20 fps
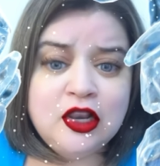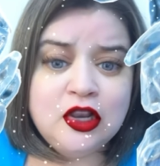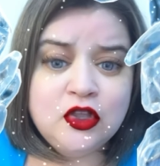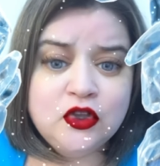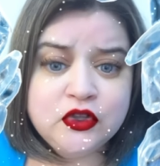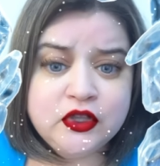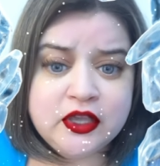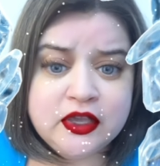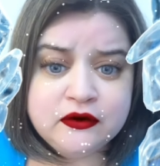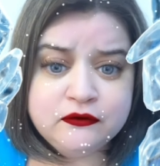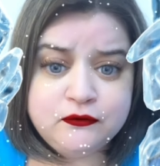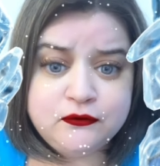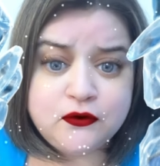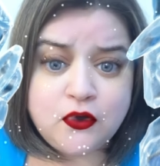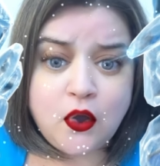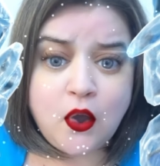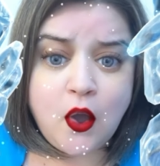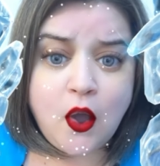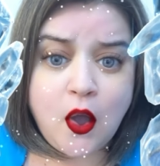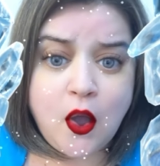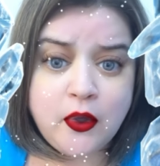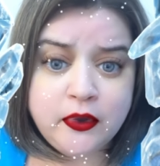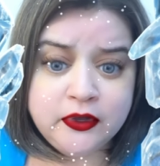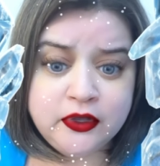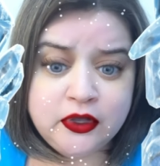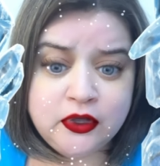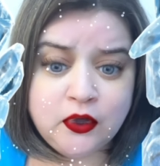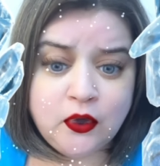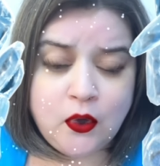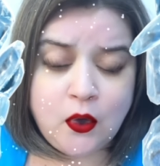looking for
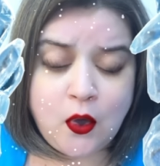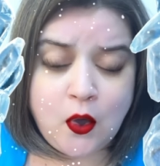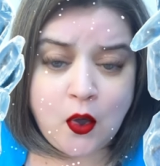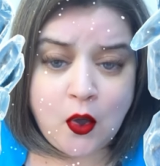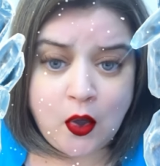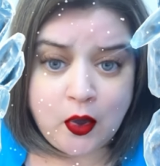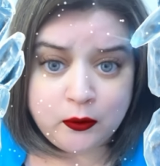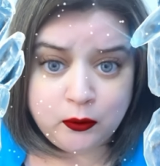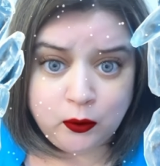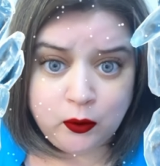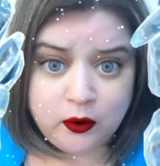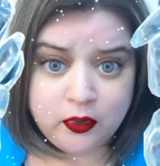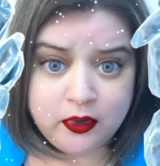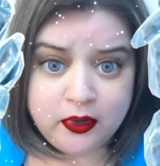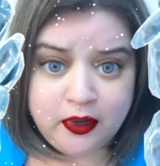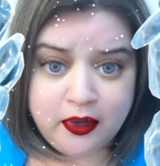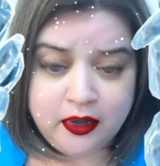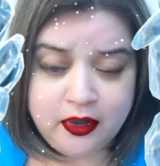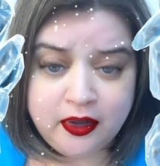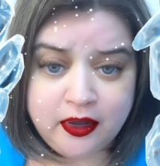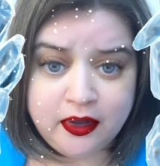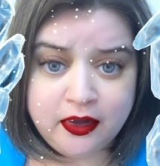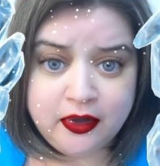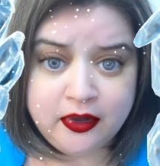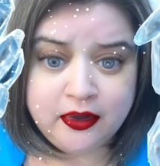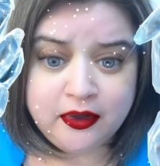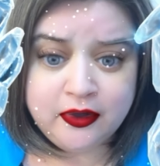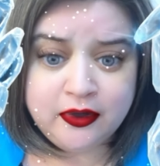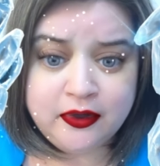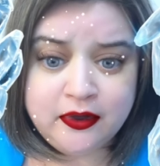your
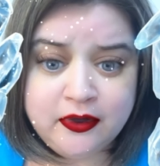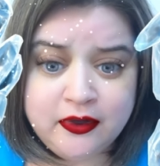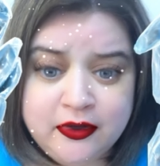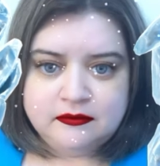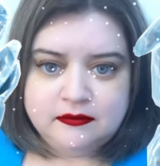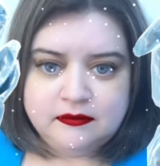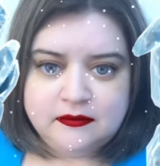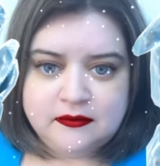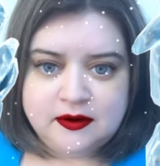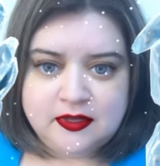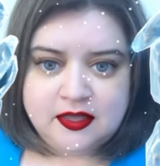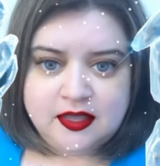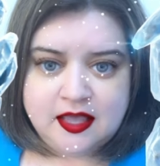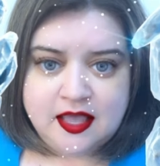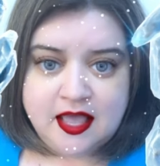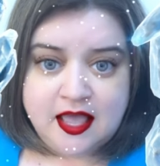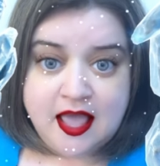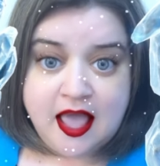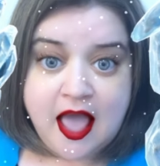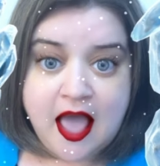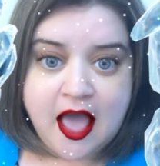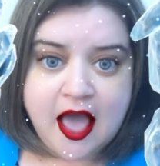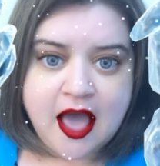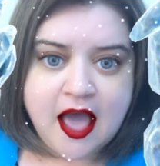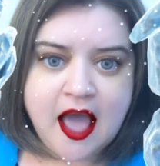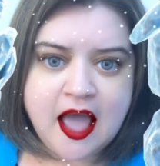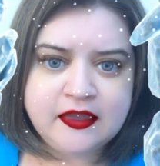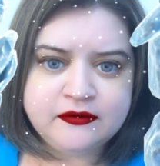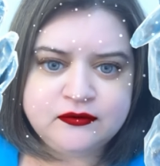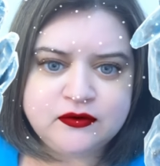work.
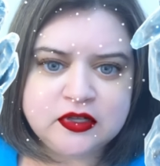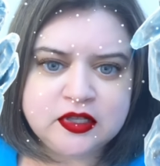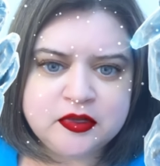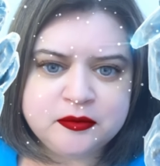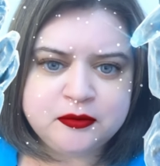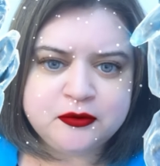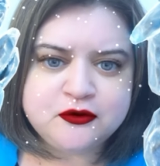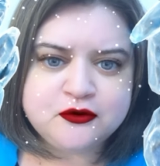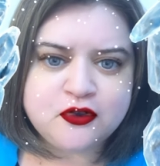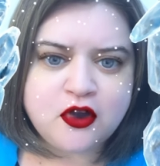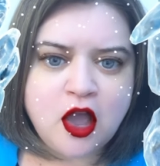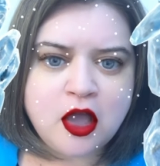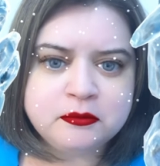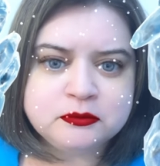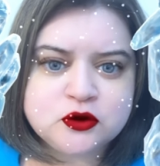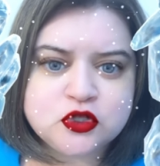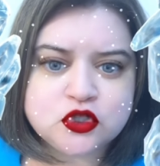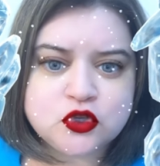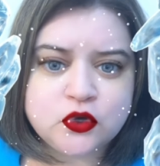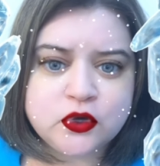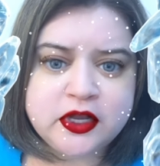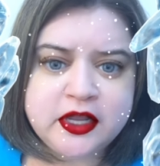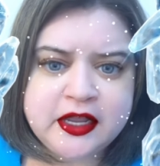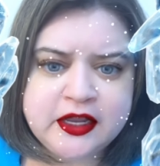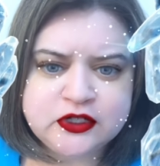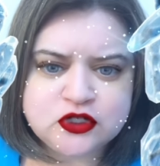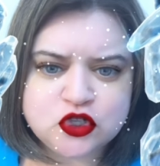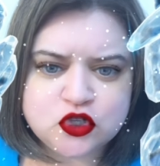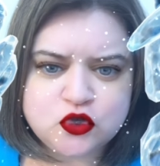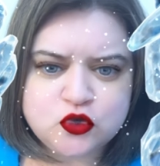I flip from
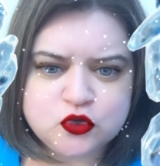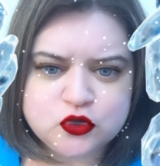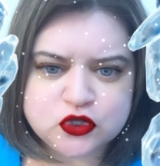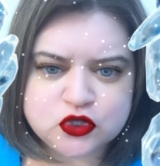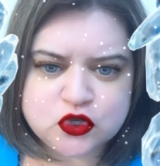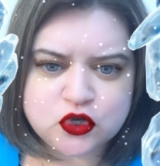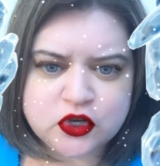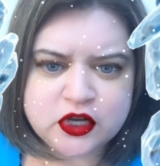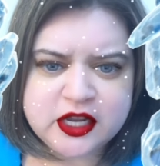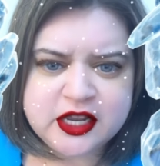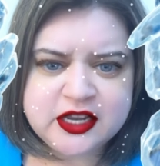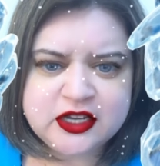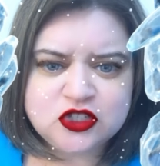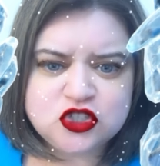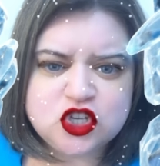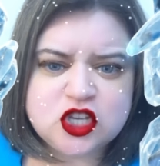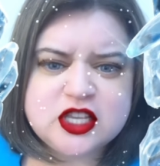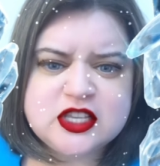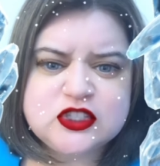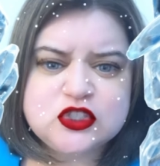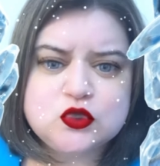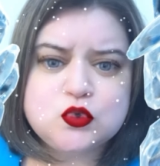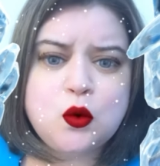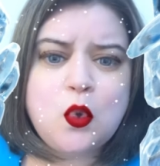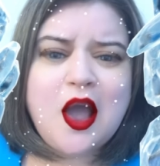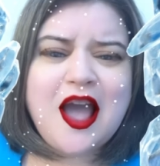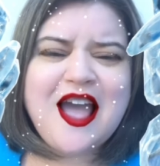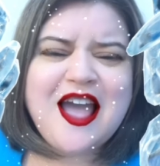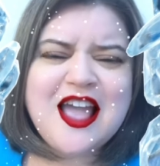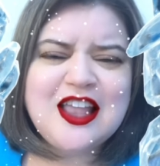screen to screen, just
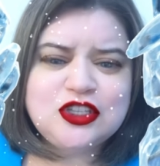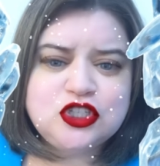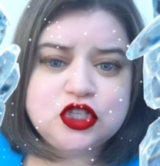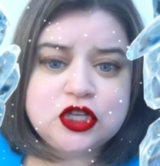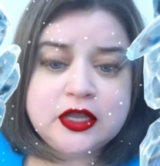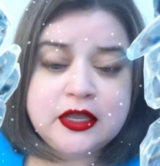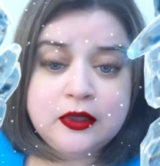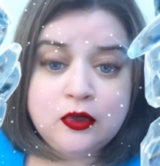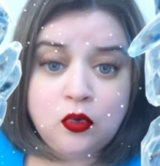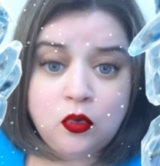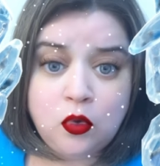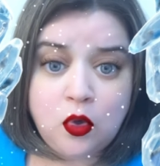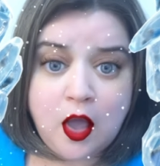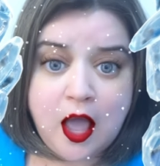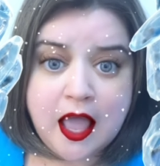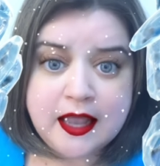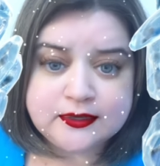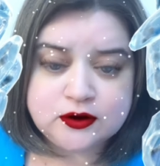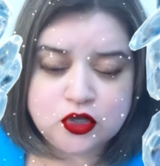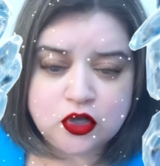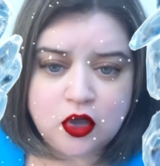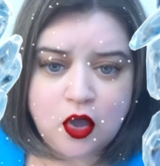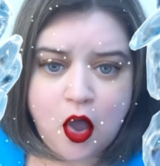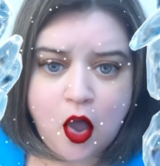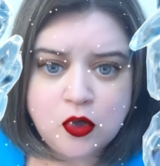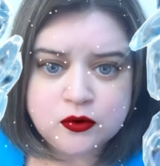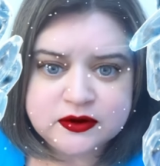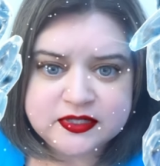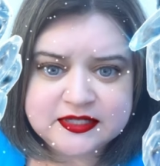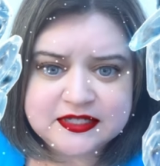watching what
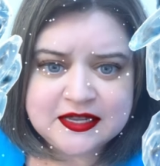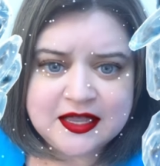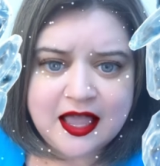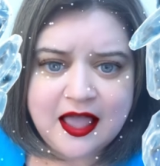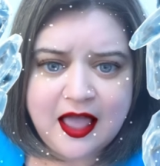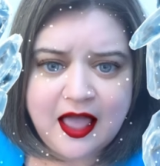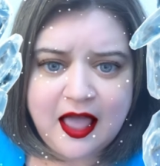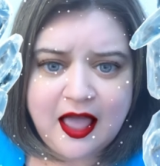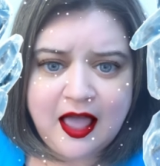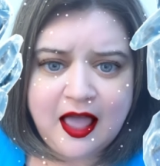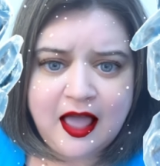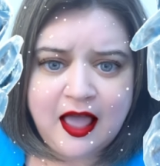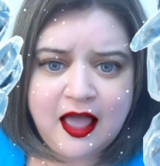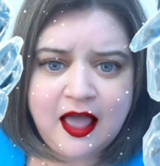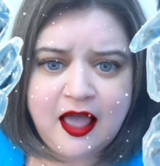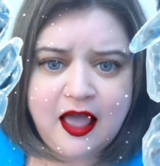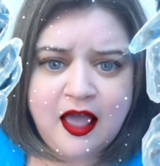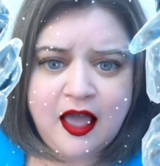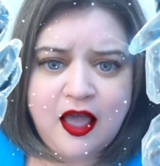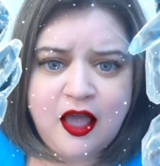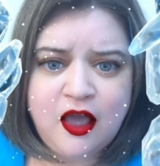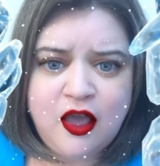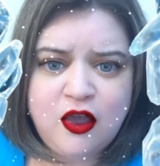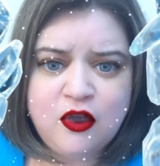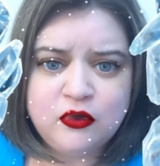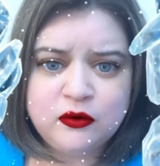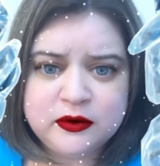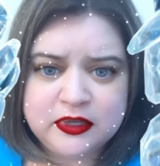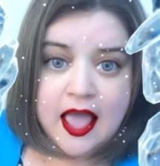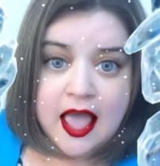goes
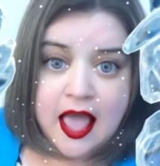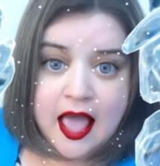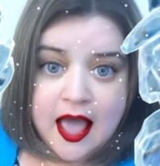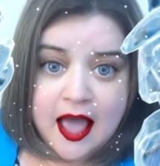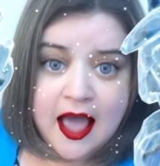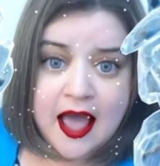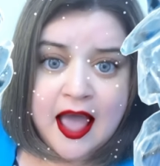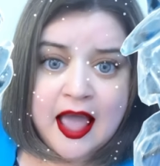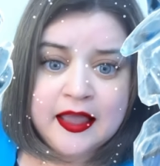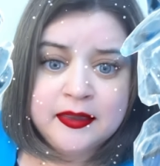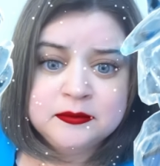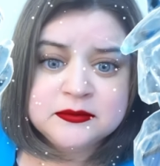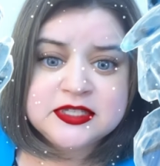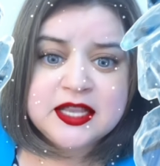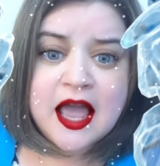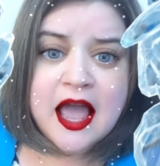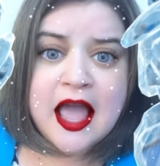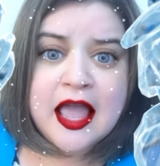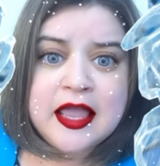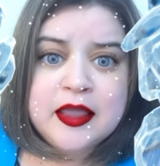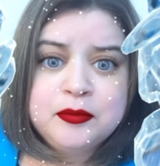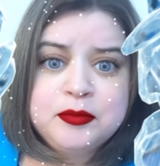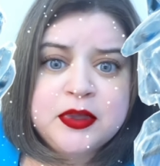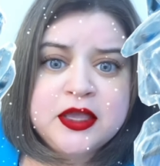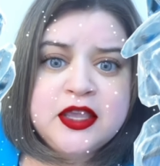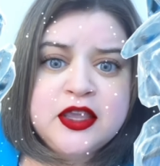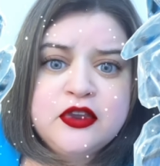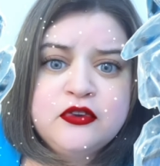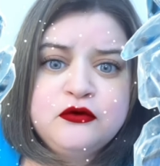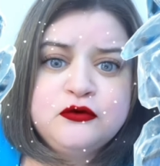down. I'm
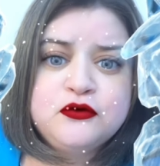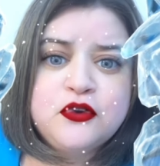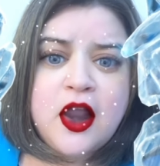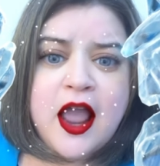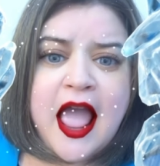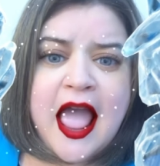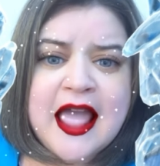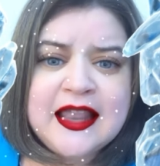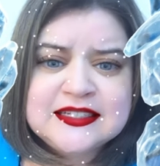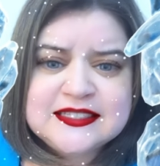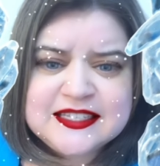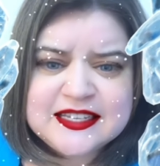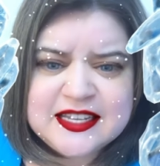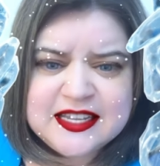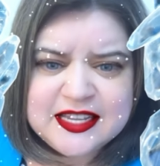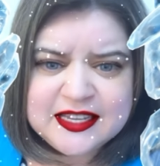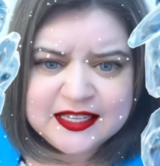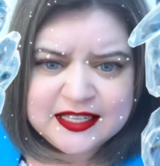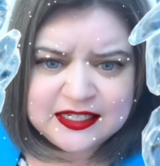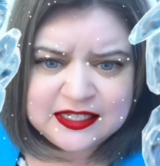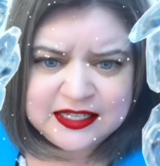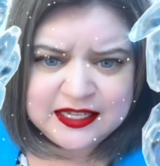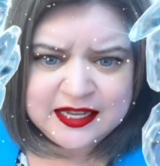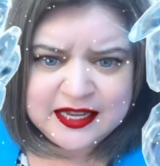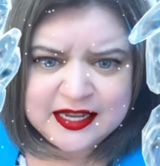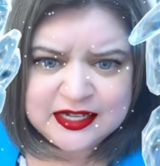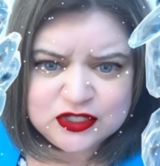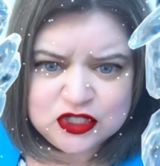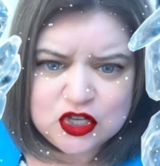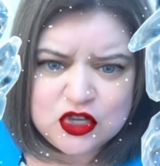typing frantically
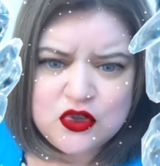to